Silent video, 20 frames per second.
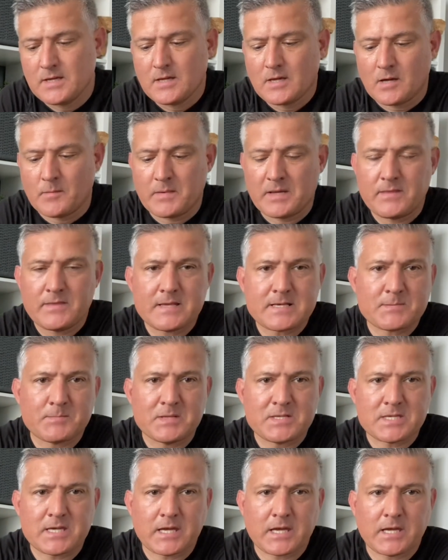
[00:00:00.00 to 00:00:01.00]
I mean, this
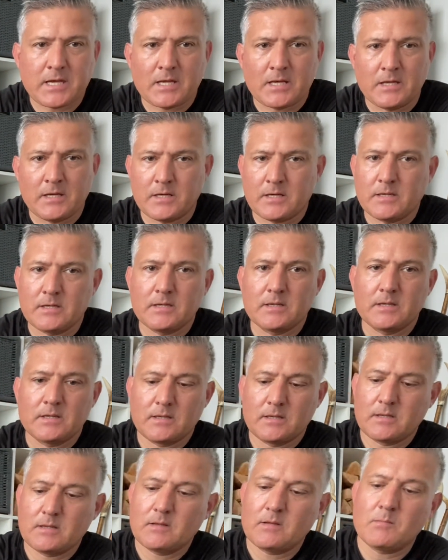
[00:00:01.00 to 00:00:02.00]
particular
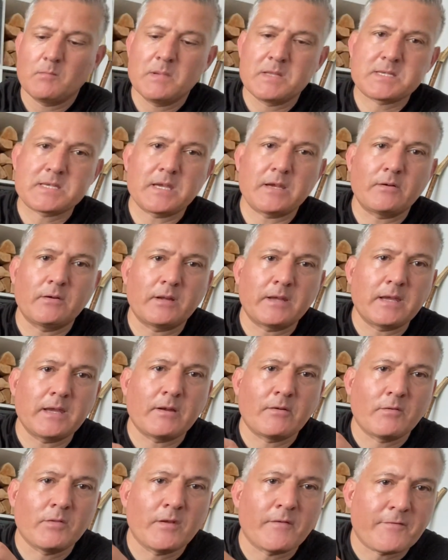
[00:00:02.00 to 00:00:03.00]
material here
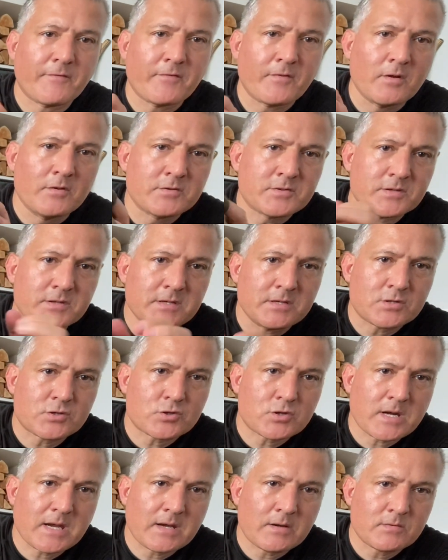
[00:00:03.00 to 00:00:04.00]
on the front of these
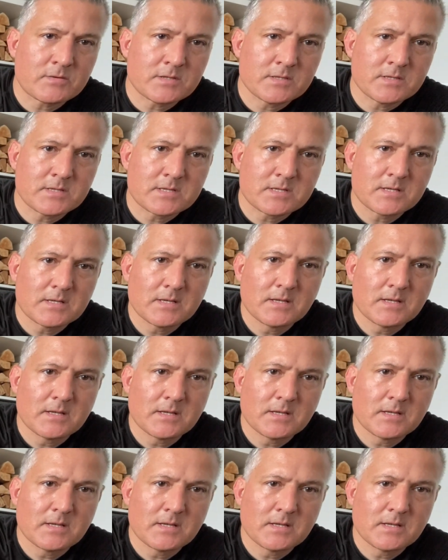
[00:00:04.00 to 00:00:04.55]
trousers